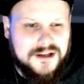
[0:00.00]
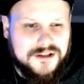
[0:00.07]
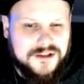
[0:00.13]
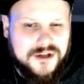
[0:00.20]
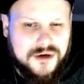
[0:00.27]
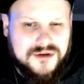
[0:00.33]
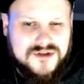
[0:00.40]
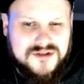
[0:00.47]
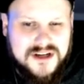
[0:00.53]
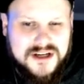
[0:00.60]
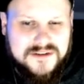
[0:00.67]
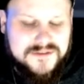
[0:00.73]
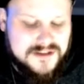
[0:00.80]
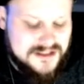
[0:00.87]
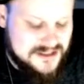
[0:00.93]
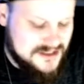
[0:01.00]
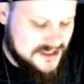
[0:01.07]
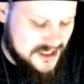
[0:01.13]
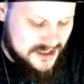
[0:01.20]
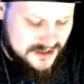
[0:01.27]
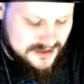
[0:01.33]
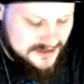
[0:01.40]
Ghostwriter for this,
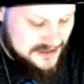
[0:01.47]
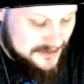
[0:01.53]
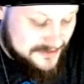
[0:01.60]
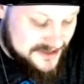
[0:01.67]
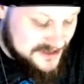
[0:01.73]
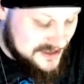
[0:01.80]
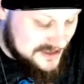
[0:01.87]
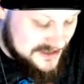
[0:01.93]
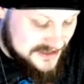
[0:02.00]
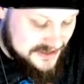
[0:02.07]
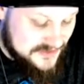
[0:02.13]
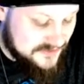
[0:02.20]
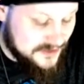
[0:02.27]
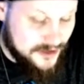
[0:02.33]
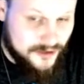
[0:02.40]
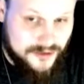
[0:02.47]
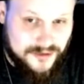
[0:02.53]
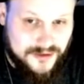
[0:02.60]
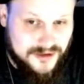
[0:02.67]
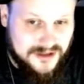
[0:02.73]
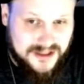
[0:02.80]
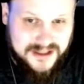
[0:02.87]
Jay. That was Jay-Z's flow,
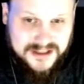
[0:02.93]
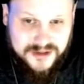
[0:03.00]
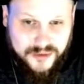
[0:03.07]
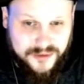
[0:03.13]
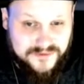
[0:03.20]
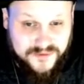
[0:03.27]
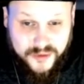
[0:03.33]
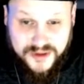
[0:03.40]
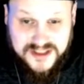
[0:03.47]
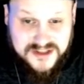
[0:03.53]
like, or voice or